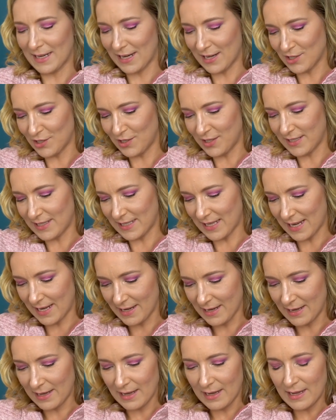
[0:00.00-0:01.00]
I guess you could say.
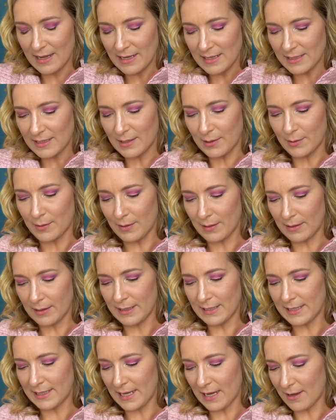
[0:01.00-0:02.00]
So
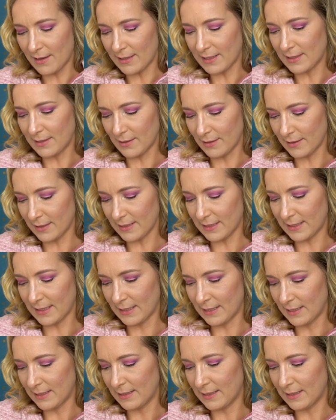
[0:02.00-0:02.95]
let's see how this looks.